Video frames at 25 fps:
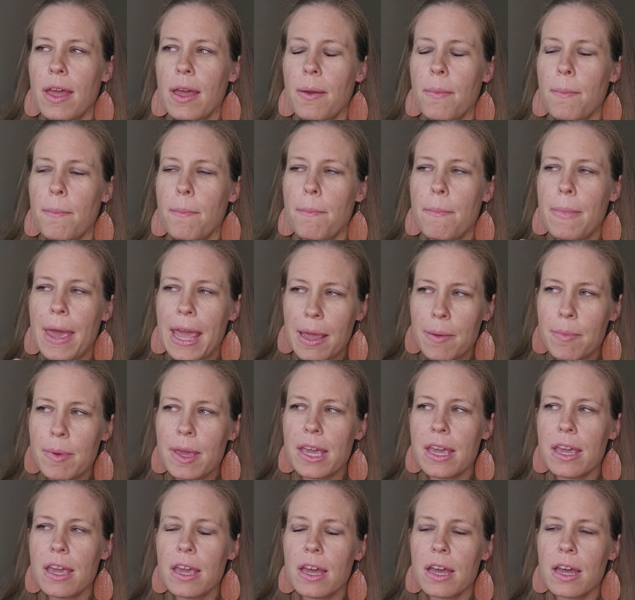
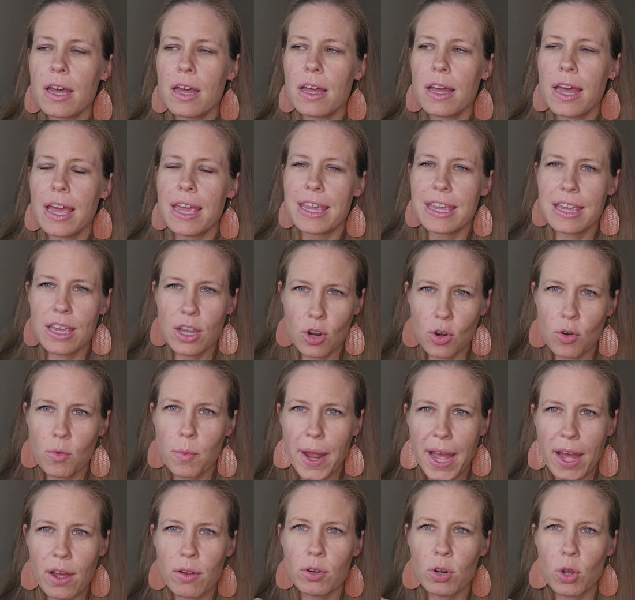maybe a
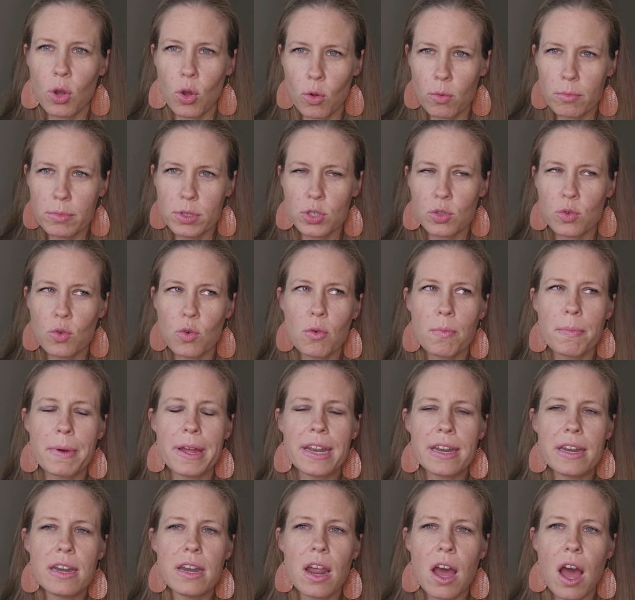year-round homeschool,
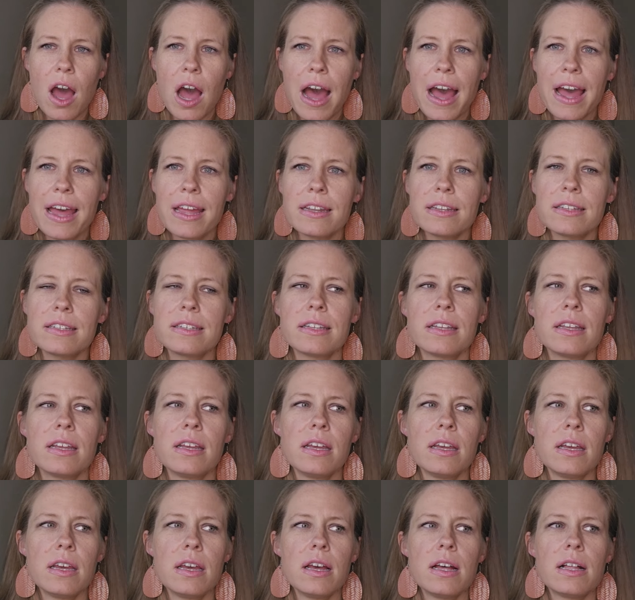but not
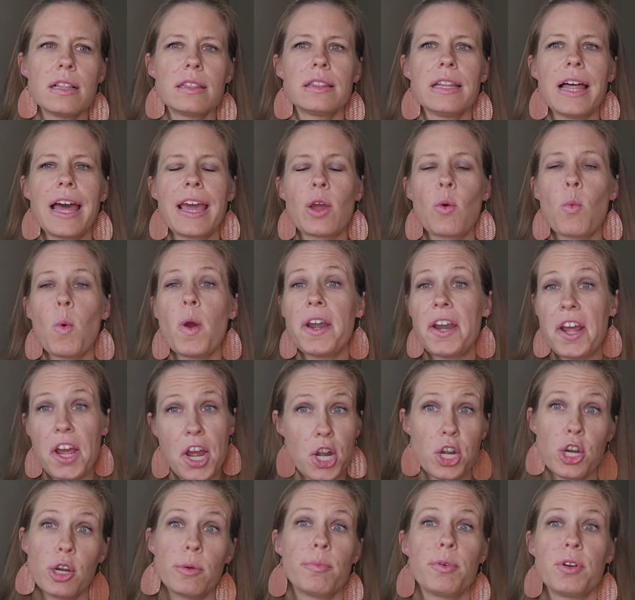like
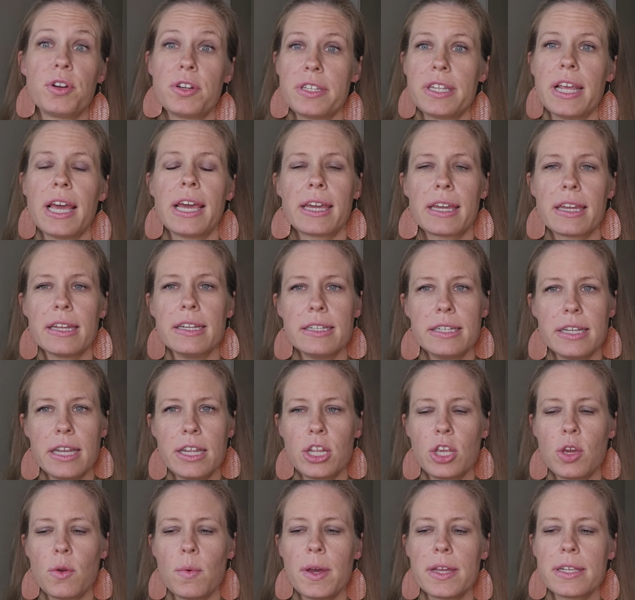100%
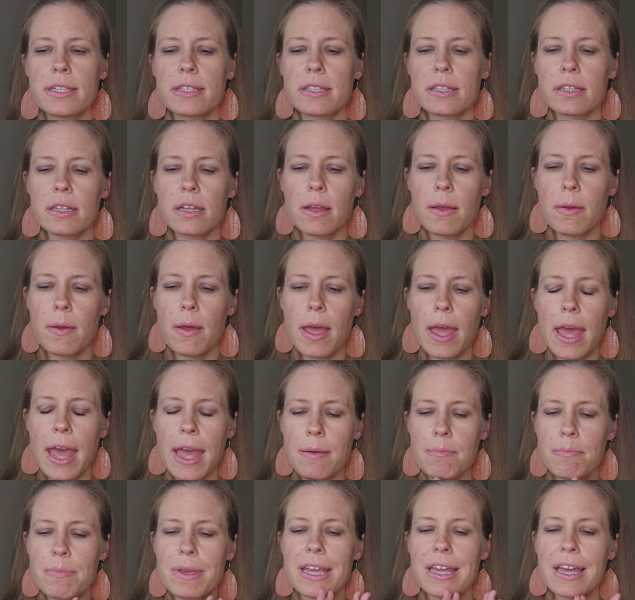continuous.
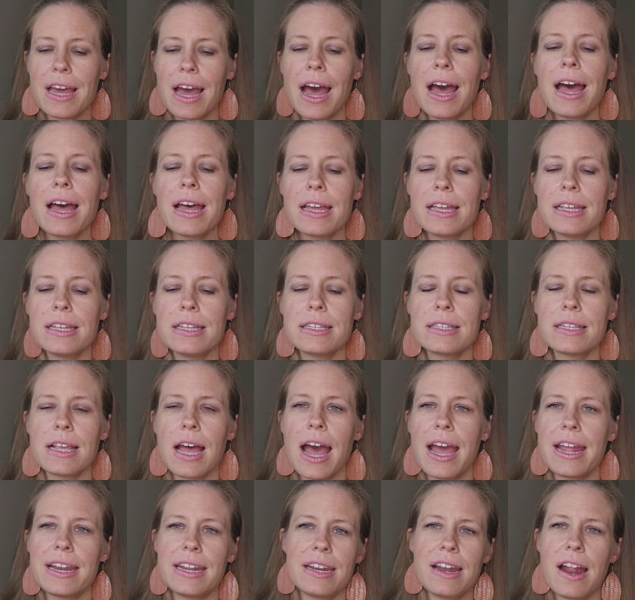And because
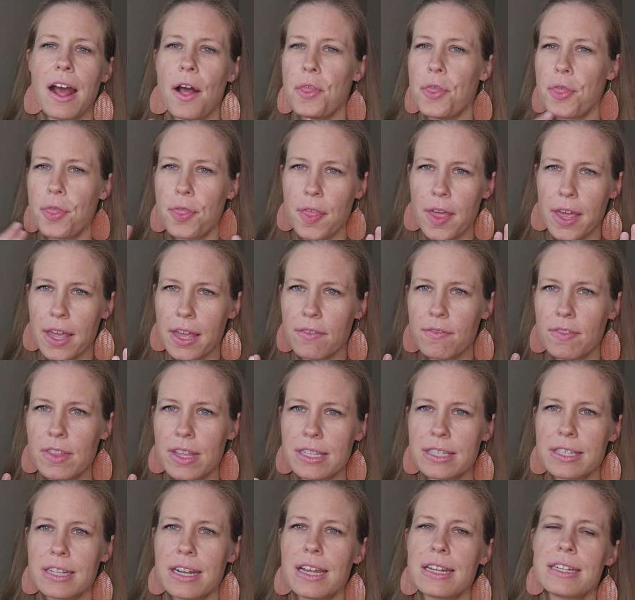I did not think of
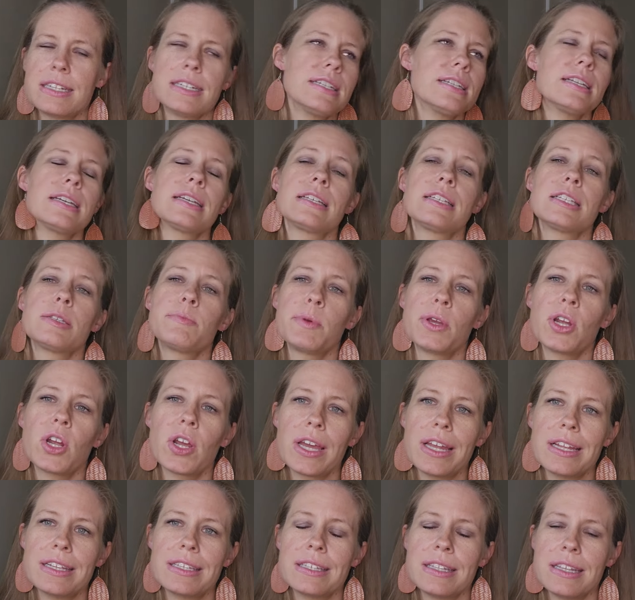this and I didn't
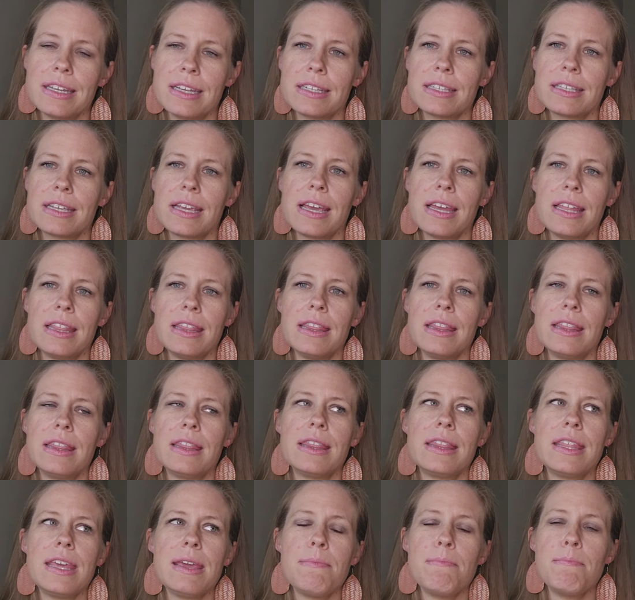experience this in
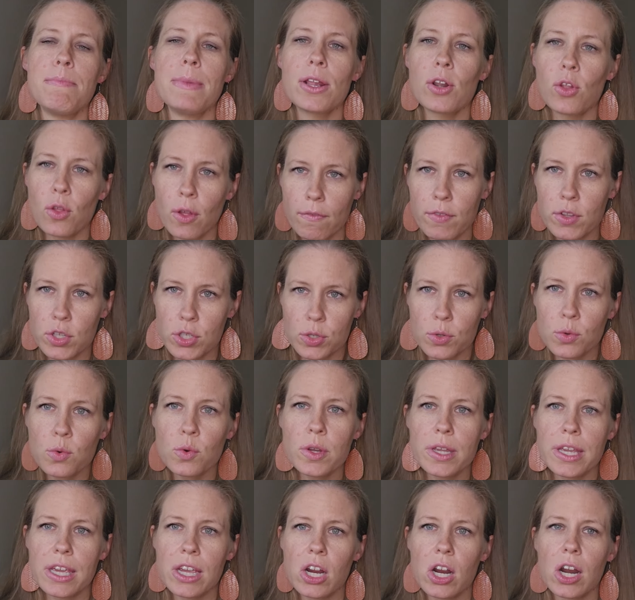the middle of the school
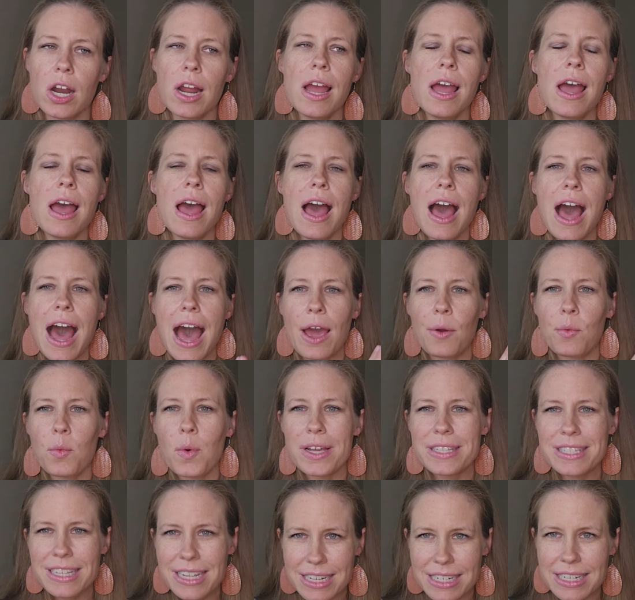year, I
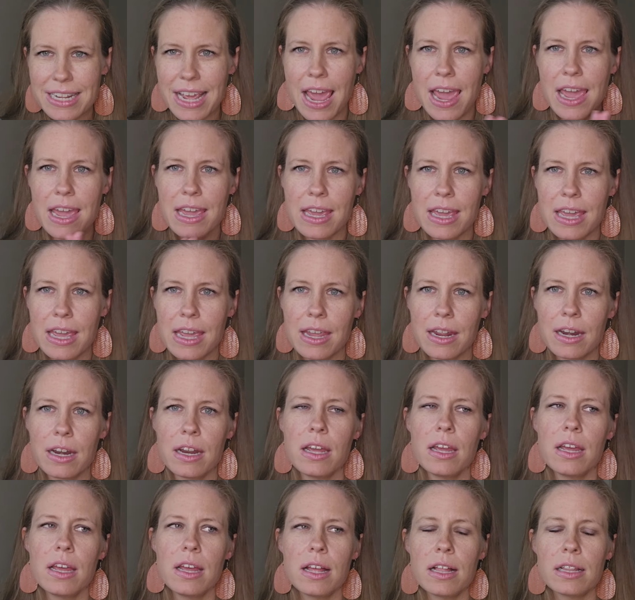wasn't taking
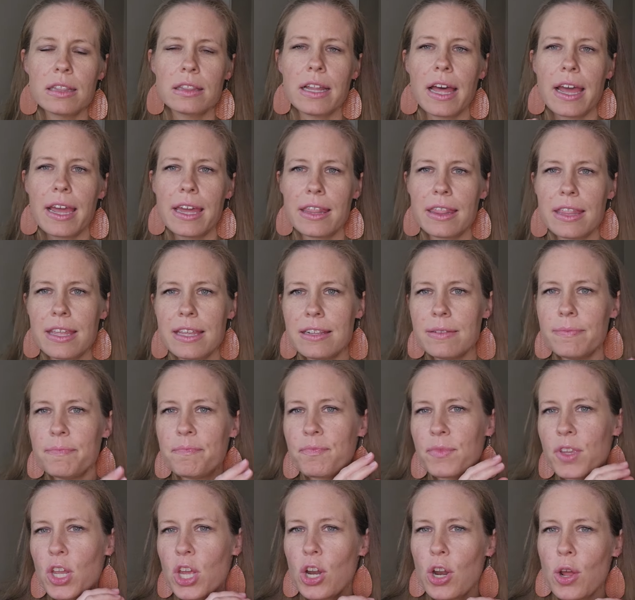like the,
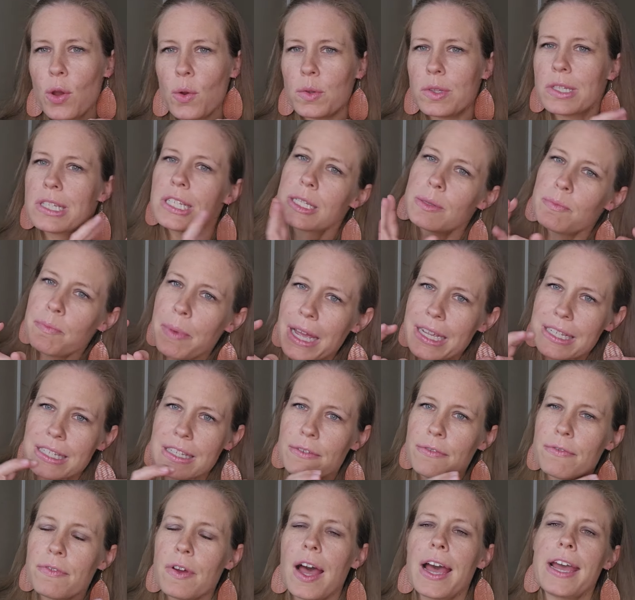you know,
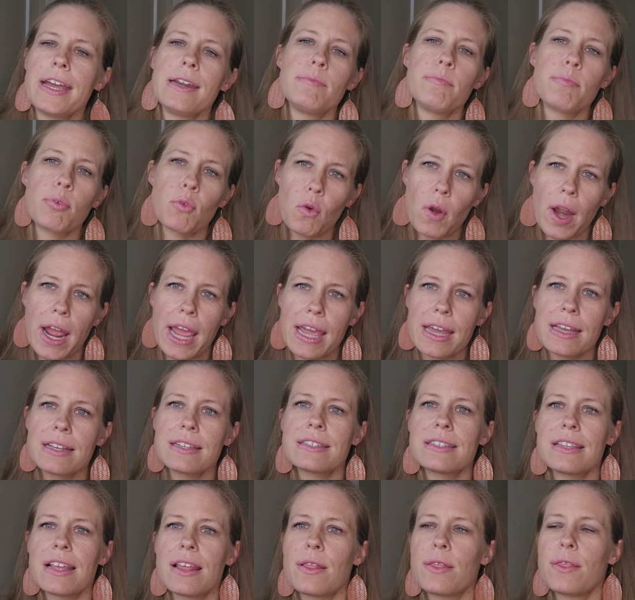specified
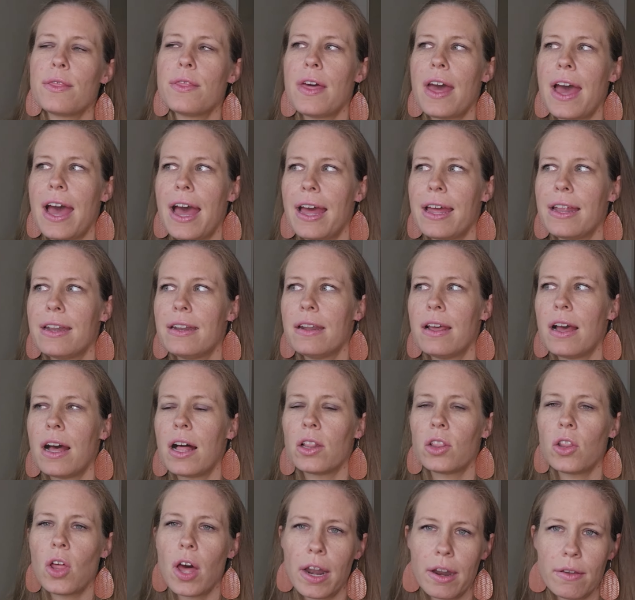breaks that a
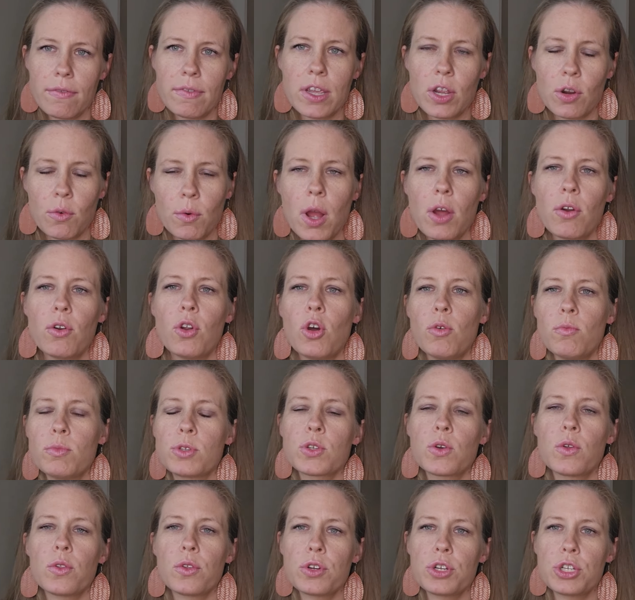lot of year-round
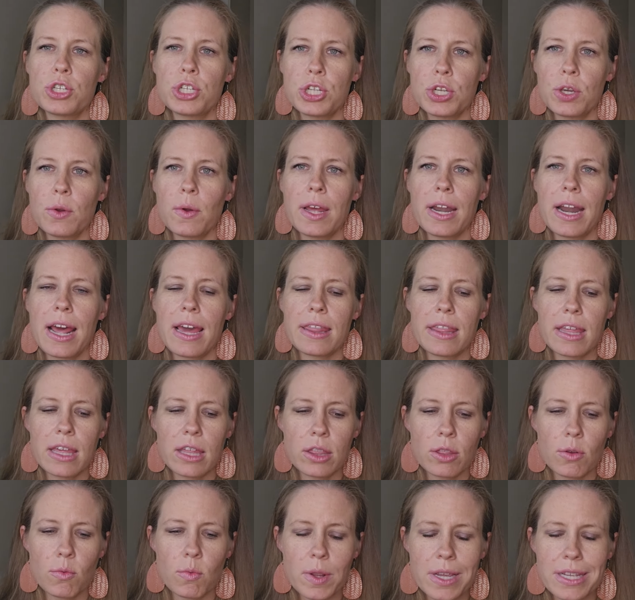homeschoolers do. And I think
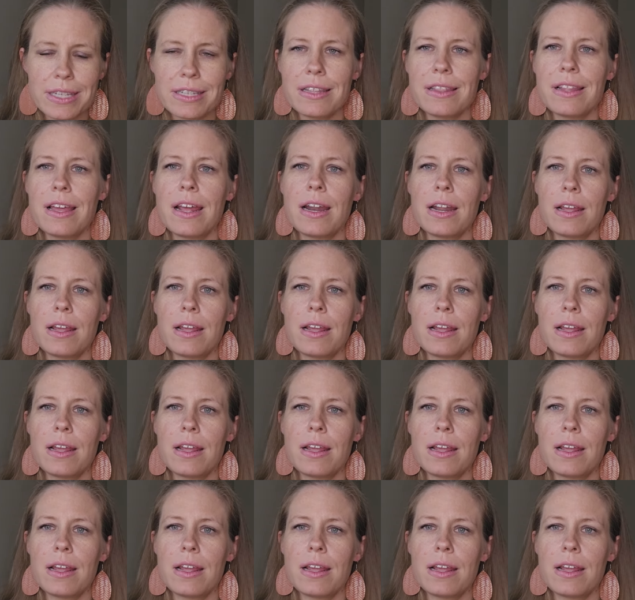the reason that